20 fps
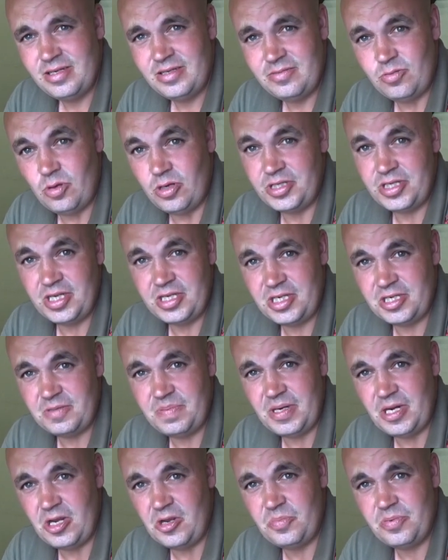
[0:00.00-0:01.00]
well, since it's
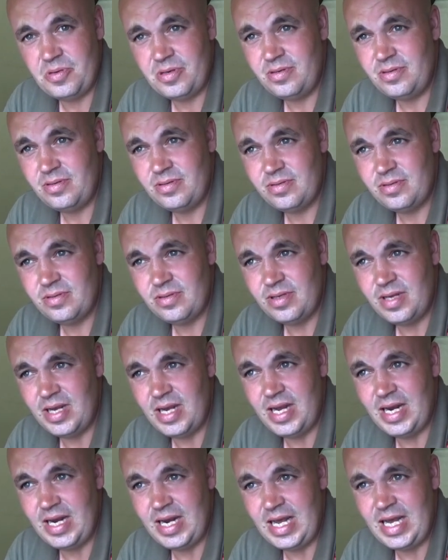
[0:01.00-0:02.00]
been open.
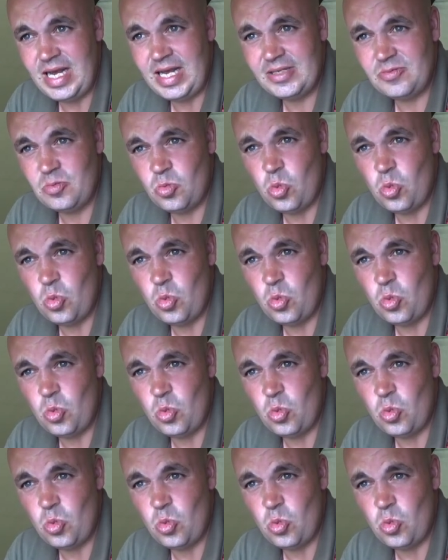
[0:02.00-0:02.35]
Last